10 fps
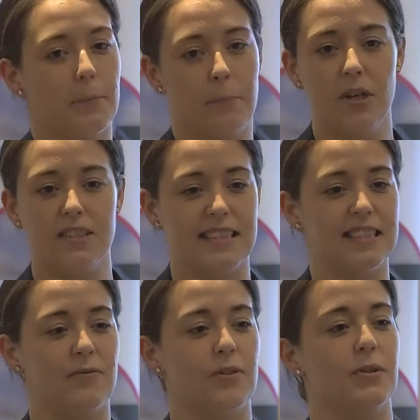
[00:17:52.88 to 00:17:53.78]
Puts
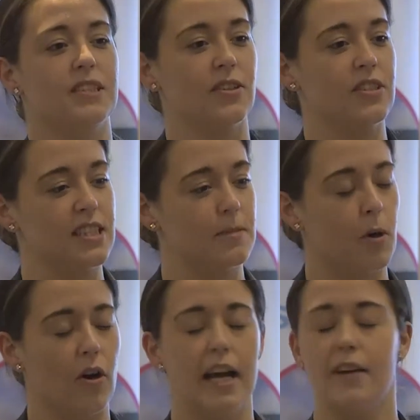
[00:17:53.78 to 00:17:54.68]
interviewers on the
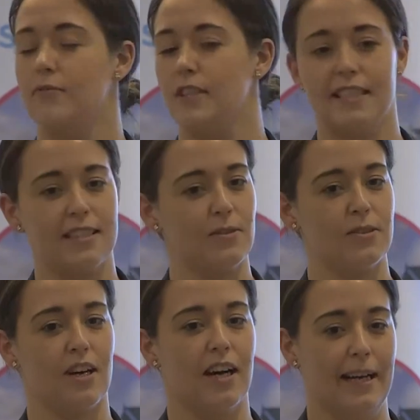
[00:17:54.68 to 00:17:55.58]
spot every single
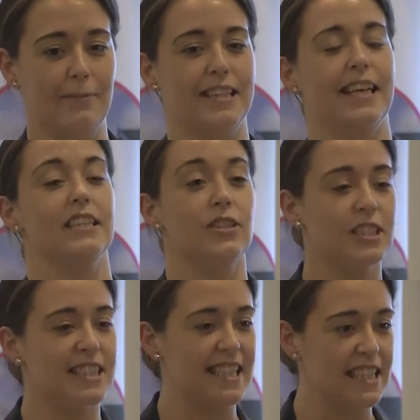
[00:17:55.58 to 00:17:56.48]
time, and that you
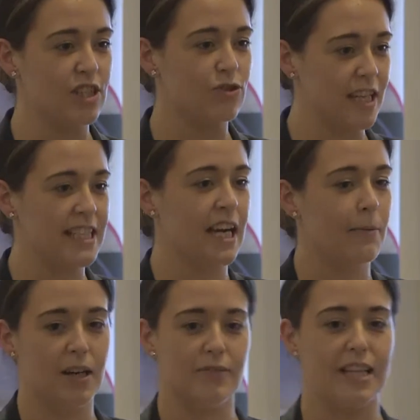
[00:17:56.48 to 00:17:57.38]
can see the dread
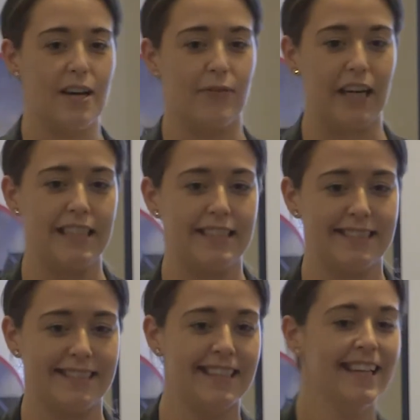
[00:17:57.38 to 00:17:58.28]
come over their
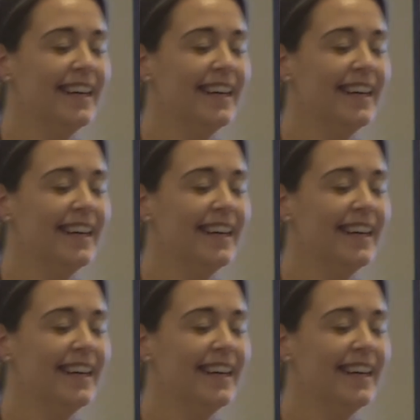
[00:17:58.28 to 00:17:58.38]
face